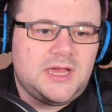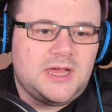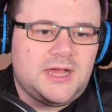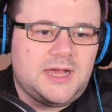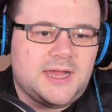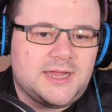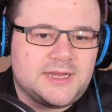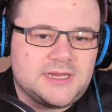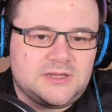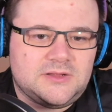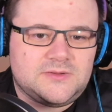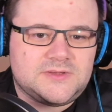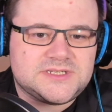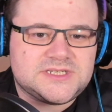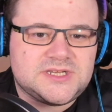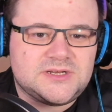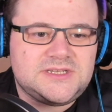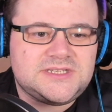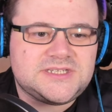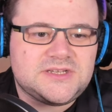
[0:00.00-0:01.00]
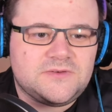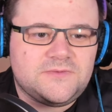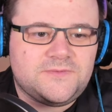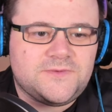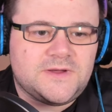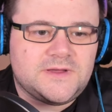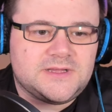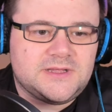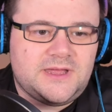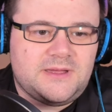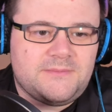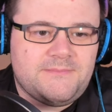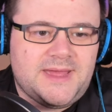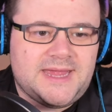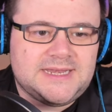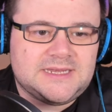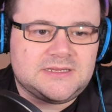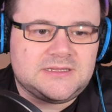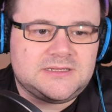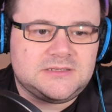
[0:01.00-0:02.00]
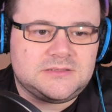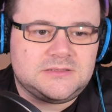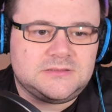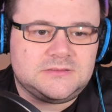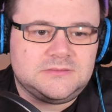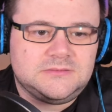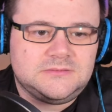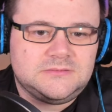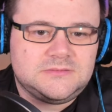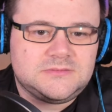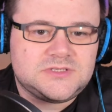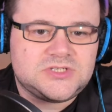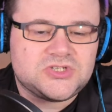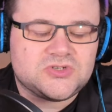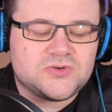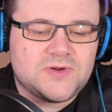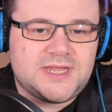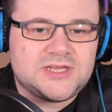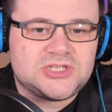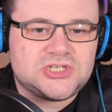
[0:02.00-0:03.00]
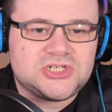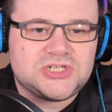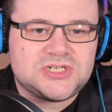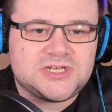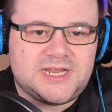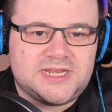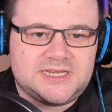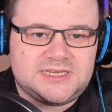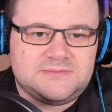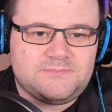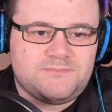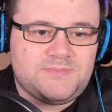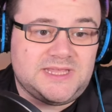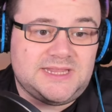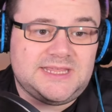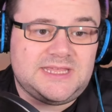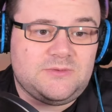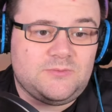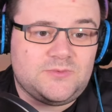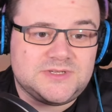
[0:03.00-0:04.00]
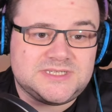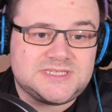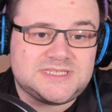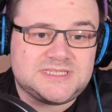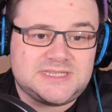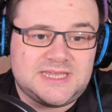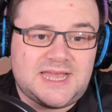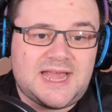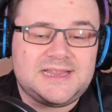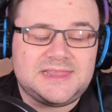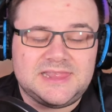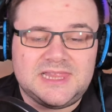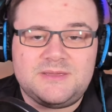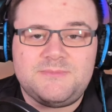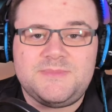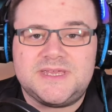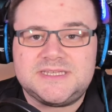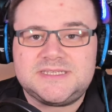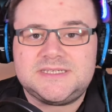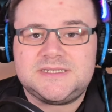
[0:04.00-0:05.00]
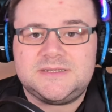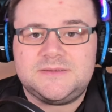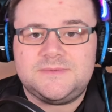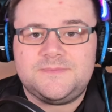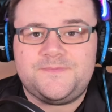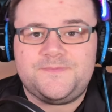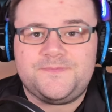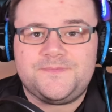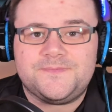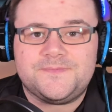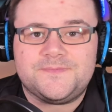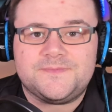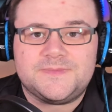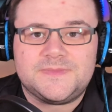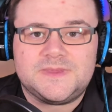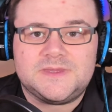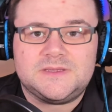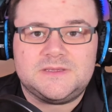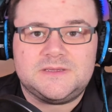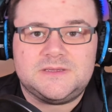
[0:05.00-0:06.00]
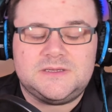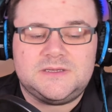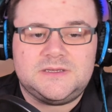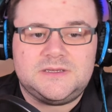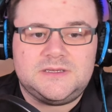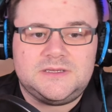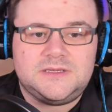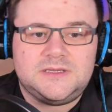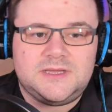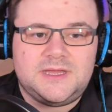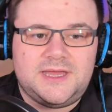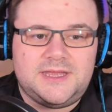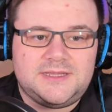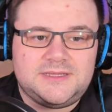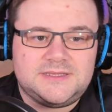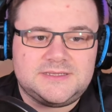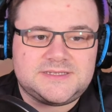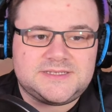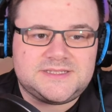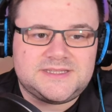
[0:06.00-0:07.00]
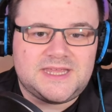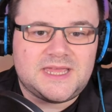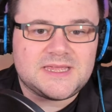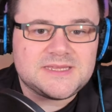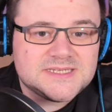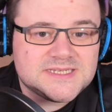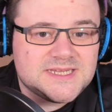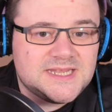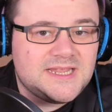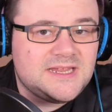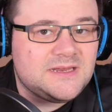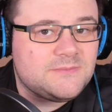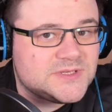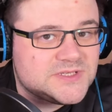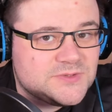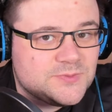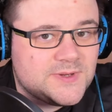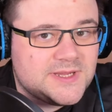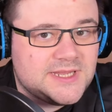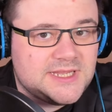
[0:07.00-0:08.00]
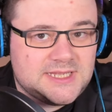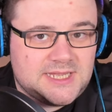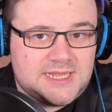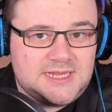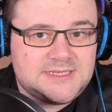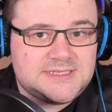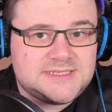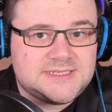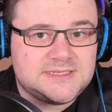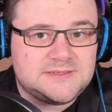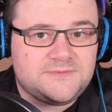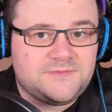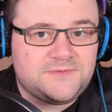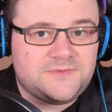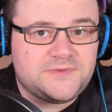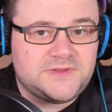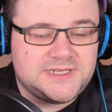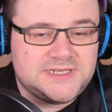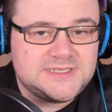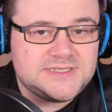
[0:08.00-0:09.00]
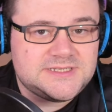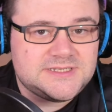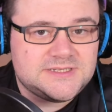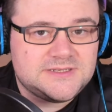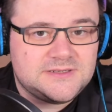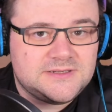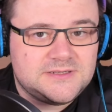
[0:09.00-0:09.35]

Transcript: And, you know, there's only so far that a man can stretch, and Billy was that limit. And that scene between Gates and Flint,